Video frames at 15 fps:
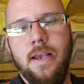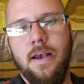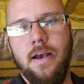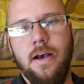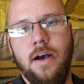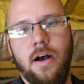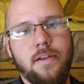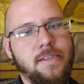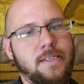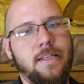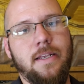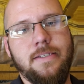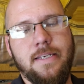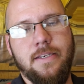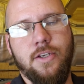on
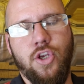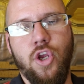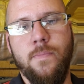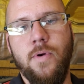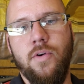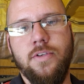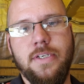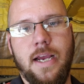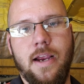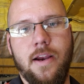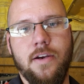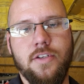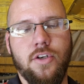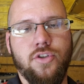select Kumho tires,